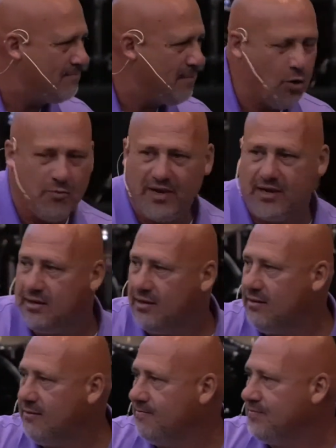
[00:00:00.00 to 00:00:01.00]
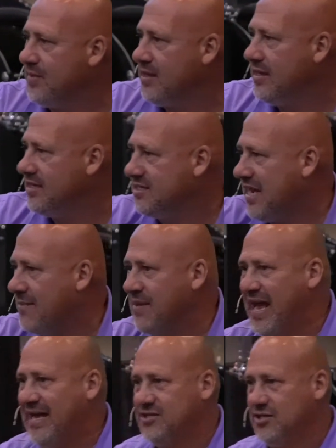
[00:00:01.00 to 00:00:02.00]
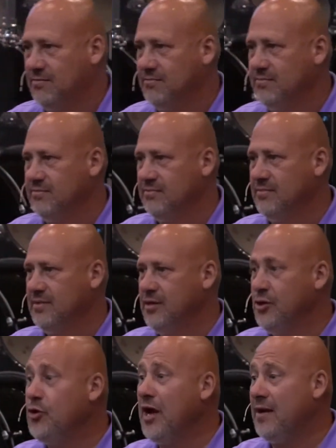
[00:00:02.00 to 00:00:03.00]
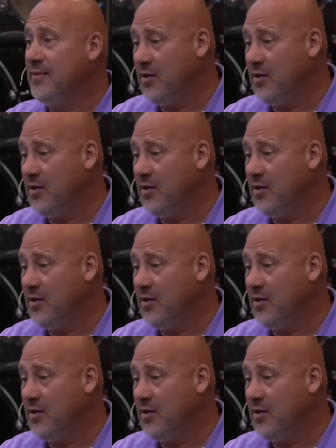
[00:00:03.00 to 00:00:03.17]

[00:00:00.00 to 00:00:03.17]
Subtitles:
moment, it's time to ask them. You got to be